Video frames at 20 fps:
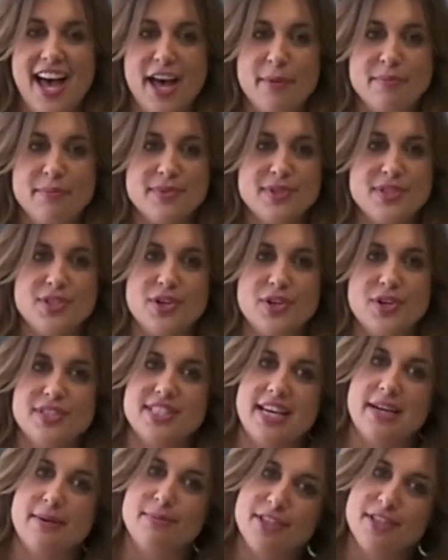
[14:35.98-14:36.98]
certain
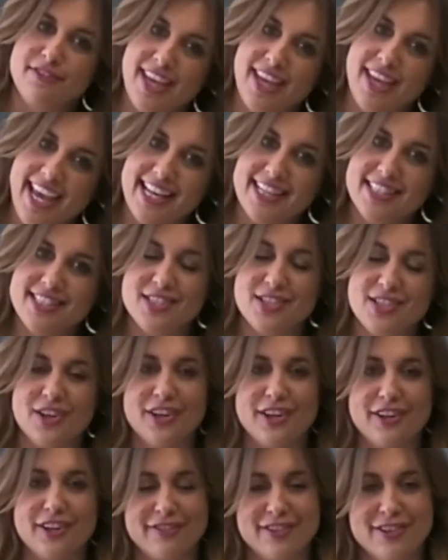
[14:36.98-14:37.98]
types of
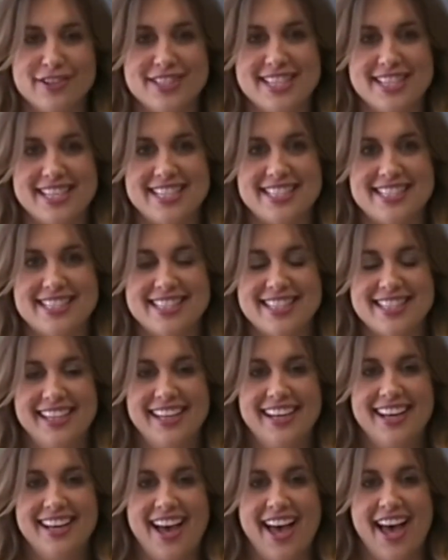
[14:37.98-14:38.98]
cancer versus
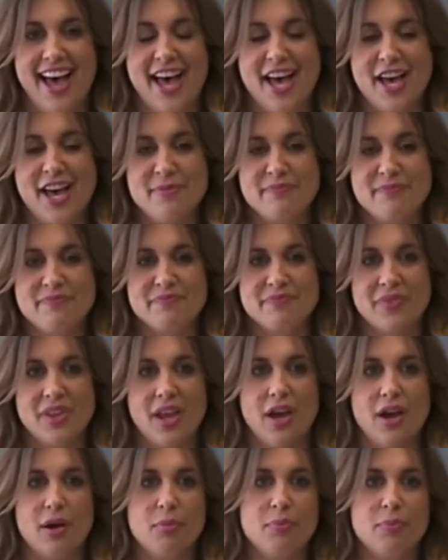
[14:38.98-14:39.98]

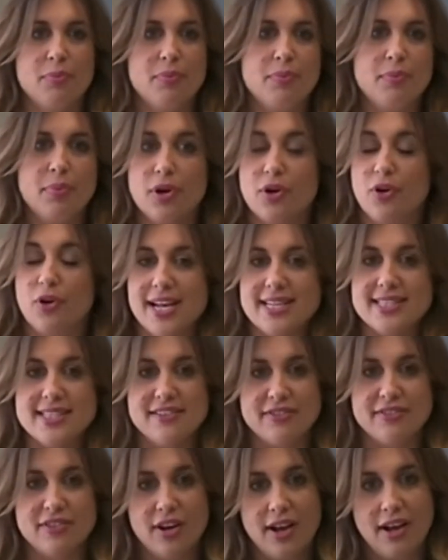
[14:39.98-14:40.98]
a
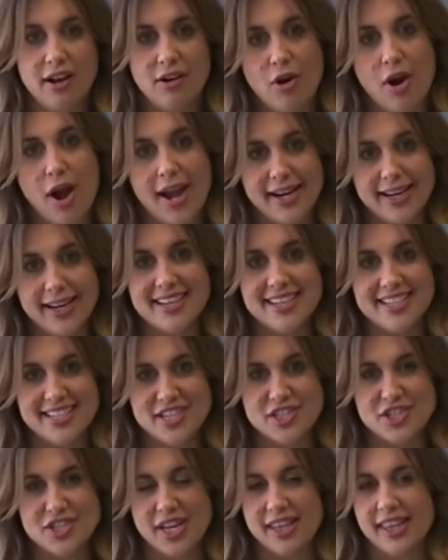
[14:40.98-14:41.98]
progressive chronic
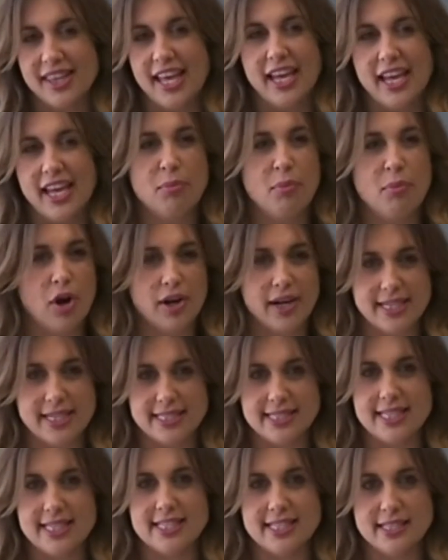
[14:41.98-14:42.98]
condition like
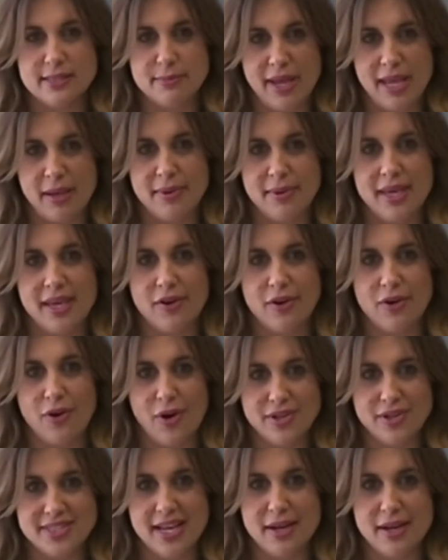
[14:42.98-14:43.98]
Parkinson's maybe, or
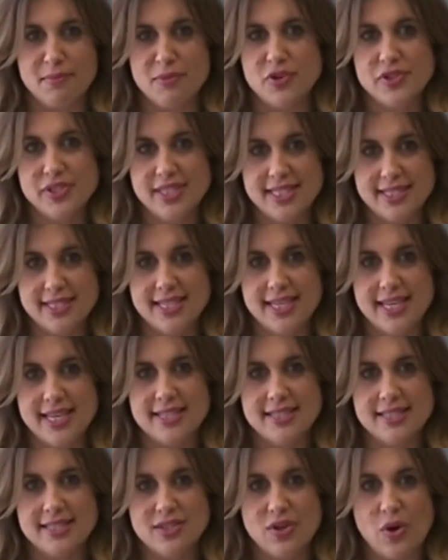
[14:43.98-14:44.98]
Alzheimer's
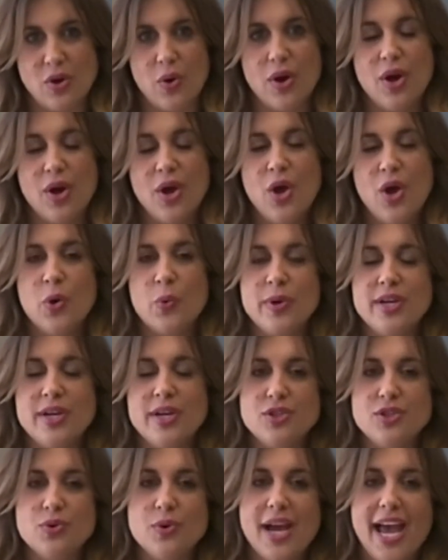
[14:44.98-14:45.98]
disease. So we
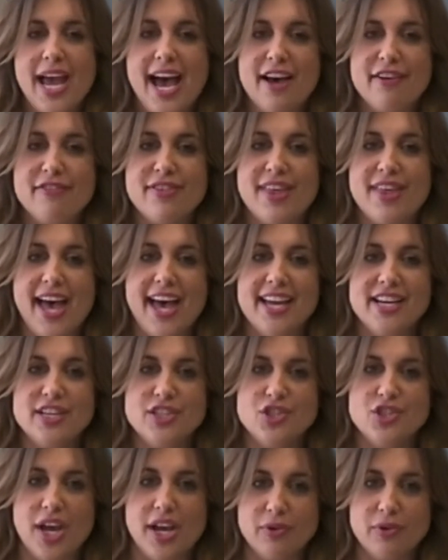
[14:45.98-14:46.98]
do have that
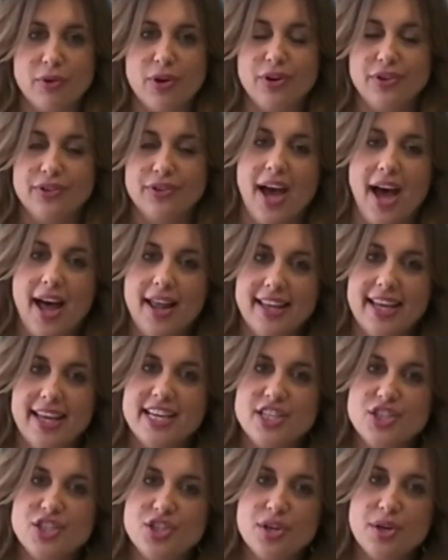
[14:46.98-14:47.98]
general
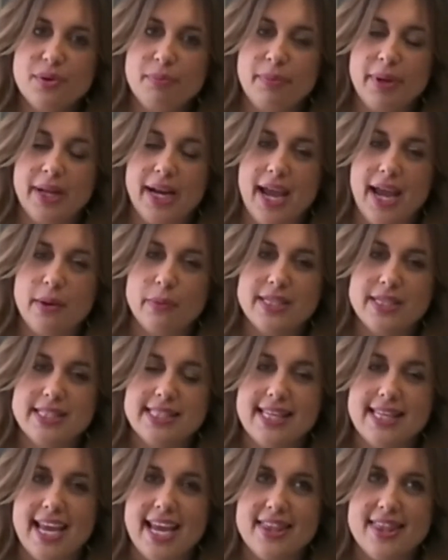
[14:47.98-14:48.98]
knowledge, but I would
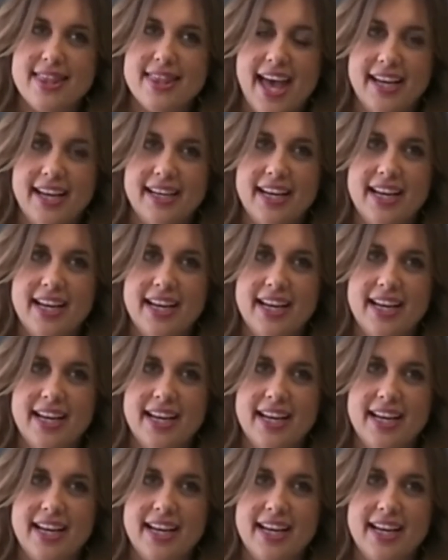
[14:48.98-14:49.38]
say that